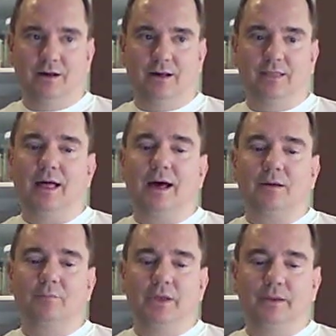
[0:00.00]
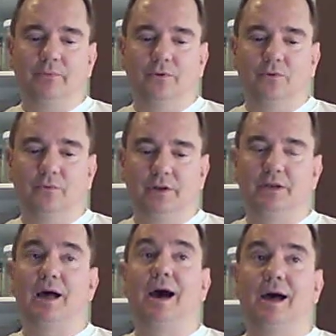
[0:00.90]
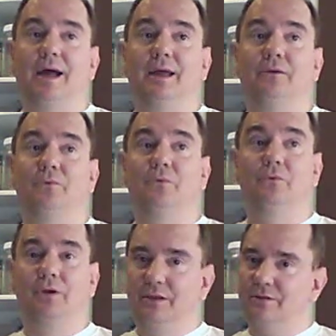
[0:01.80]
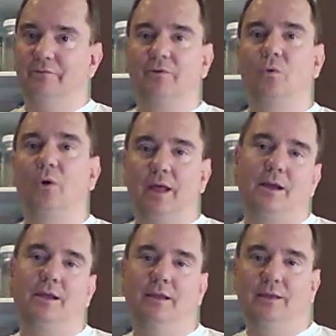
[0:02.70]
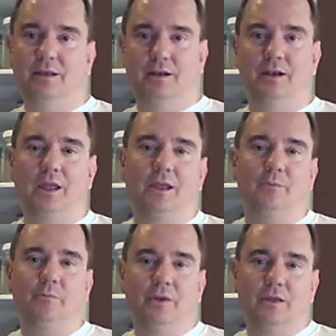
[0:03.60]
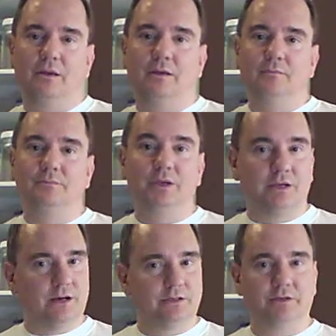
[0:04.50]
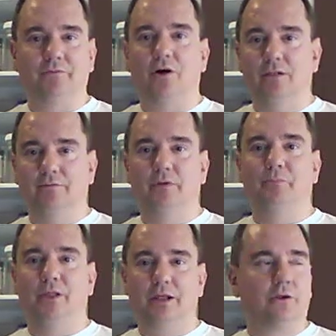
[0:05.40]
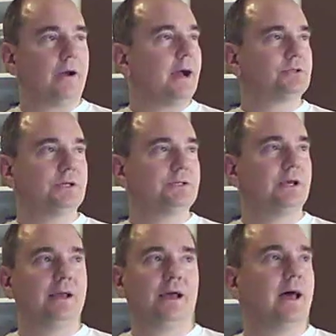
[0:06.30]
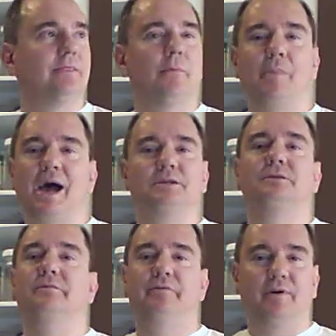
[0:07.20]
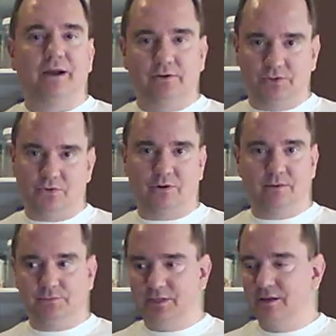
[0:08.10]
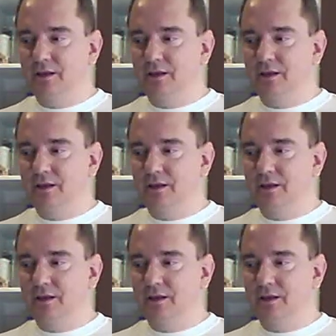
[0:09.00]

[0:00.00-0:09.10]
a lot of people would die real quick in an EMP because of all of the plane crashes and the massive firestorms.